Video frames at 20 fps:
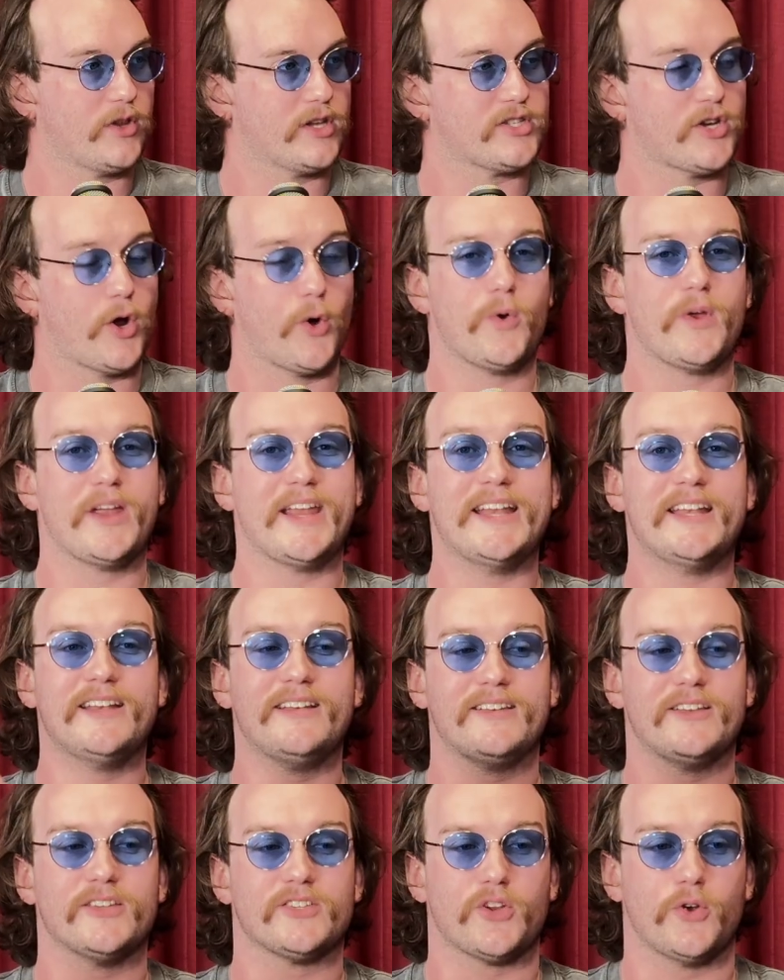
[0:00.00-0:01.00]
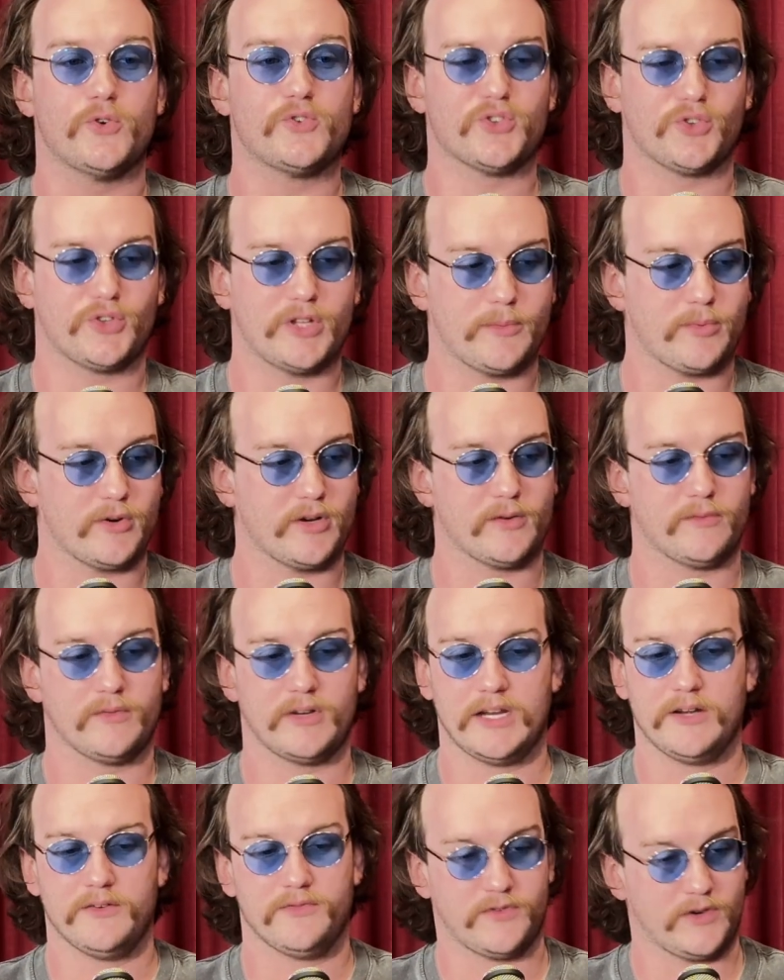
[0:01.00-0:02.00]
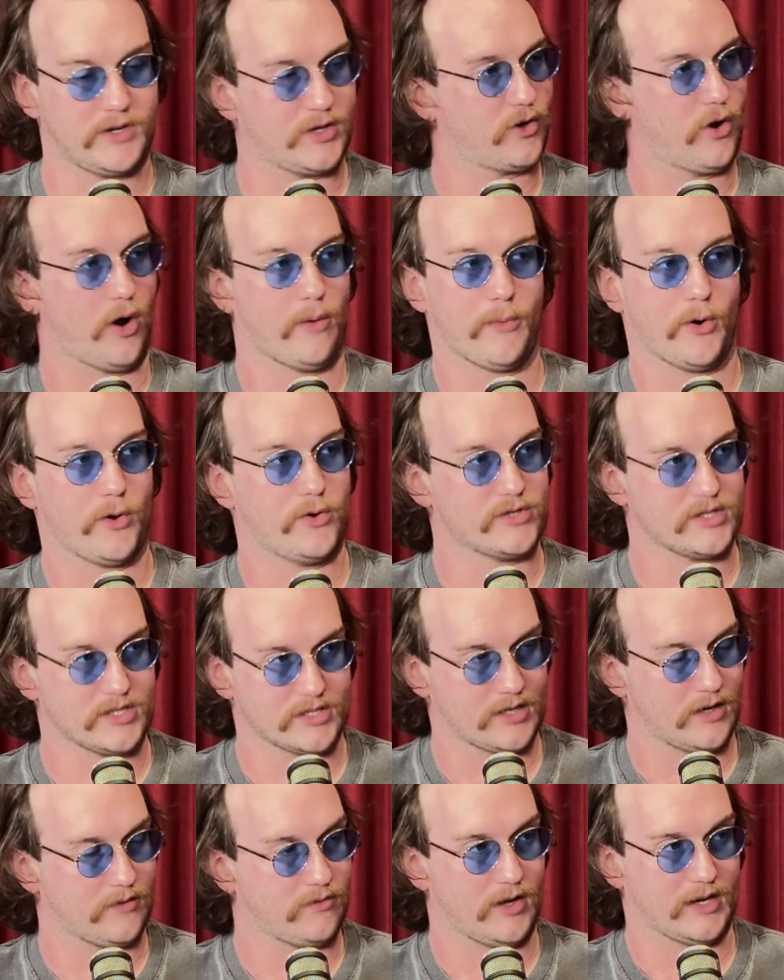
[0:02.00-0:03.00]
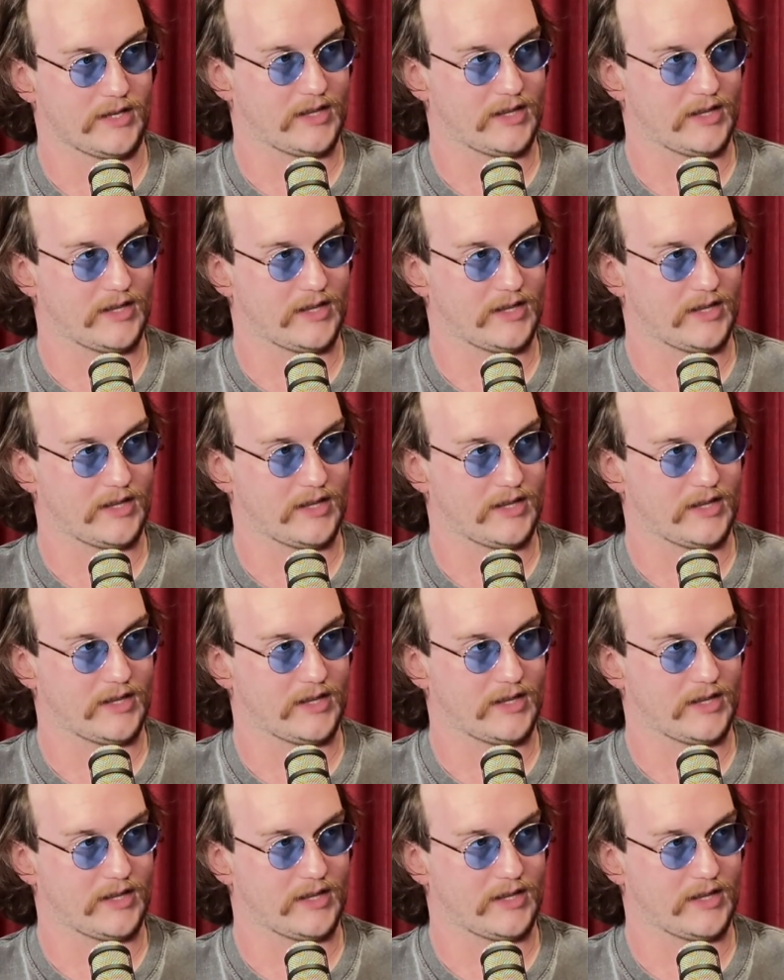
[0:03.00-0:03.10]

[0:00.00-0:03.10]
know, there's no deliberate infinite combos and stuff